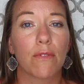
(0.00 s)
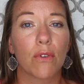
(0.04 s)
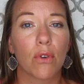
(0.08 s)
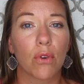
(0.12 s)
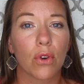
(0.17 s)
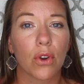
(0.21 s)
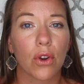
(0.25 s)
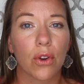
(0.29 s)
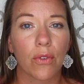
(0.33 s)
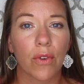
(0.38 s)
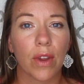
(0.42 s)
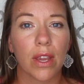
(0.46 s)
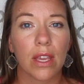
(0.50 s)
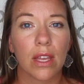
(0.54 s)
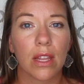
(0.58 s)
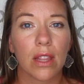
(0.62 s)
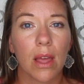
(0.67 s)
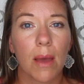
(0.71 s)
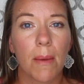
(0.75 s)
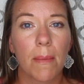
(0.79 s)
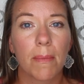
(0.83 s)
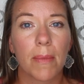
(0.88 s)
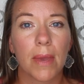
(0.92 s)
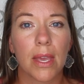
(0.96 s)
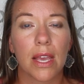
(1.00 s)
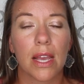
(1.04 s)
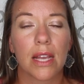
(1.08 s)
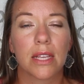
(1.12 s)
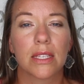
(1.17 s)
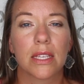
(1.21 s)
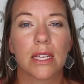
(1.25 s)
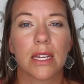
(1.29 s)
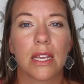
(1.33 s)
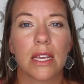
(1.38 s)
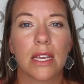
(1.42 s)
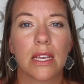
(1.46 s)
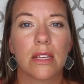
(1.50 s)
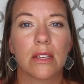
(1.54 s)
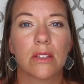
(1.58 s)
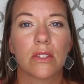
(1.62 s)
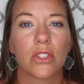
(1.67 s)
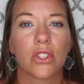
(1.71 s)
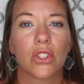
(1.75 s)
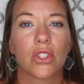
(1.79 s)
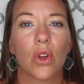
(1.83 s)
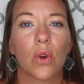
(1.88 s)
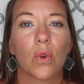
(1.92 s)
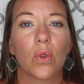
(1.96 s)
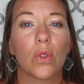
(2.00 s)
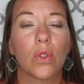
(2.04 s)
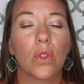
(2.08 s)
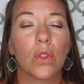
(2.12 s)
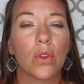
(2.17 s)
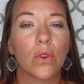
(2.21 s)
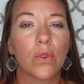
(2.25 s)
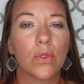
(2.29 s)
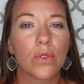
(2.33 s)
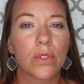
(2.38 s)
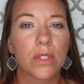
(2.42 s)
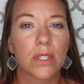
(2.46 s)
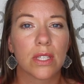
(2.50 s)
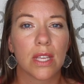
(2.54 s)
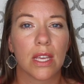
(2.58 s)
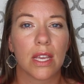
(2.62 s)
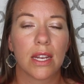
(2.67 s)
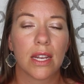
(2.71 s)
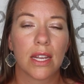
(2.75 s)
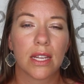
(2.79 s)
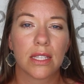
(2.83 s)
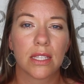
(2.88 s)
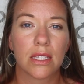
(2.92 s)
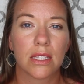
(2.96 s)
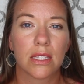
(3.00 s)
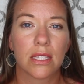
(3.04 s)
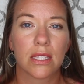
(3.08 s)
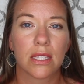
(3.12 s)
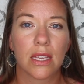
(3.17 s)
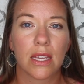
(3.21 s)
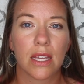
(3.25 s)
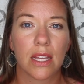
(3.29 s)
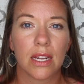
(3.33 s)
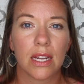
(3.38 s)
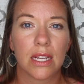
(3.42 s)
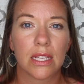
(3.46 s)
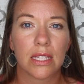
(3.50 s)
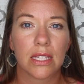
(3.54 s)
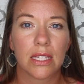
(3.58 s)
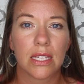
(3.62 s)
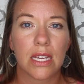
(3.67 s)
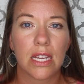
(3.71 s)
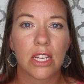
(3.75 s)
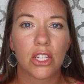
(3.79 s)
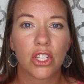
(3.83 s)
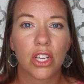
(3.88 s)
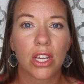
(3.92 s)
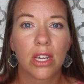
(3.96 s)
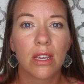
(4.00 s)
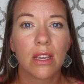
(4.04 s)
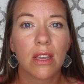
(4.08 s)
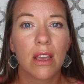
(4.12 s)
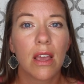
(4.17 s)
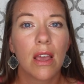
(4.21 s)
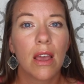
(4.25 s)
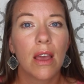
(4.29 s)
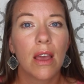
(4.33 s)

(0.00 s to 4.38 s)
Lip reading: full curriculum because it is so loose in its teaching,